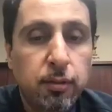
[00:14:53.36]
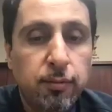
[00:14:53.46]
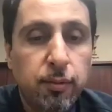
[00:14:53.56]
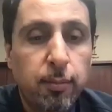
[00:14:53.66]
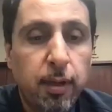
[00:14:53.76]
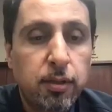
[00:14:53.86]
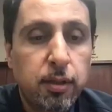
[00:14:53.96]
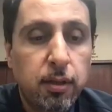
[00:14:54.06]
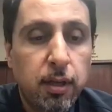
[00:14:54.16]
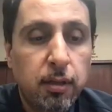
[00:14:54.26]

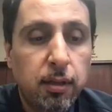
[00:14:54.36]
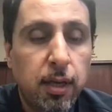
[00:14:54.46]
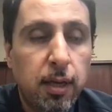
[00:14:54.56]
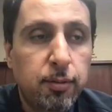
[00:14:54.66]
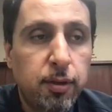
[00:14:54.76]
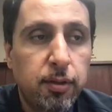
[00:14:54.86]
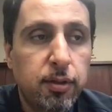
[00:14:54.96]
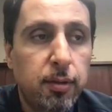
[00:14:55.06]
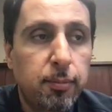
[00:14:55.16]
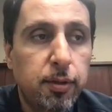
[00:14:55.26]
information and capture these
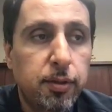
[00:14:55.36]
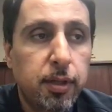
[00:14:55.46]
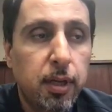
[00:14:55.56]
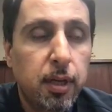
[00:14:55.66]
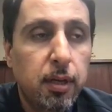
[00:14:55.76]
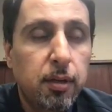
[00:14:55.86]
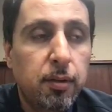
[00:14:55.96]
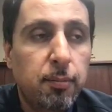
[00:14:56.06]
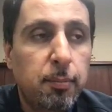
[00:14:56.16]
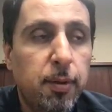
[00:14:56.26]
numbers.
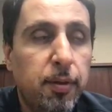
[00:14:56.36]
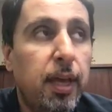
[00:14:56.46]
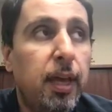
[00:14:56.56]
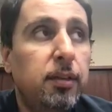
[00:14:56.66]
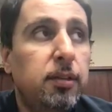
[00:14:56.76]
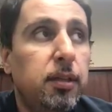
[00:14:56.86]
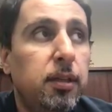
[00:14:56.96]
Remember that